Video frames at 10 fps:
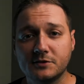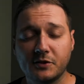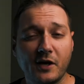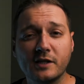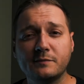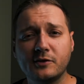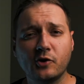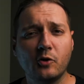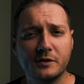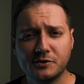So the ultimate
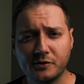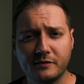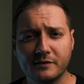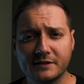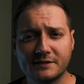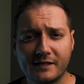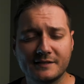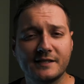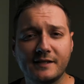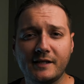goal when shooting real estate
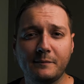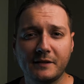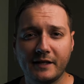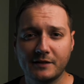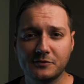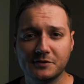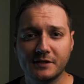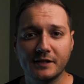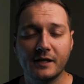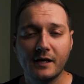is to keep it
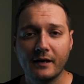interesting.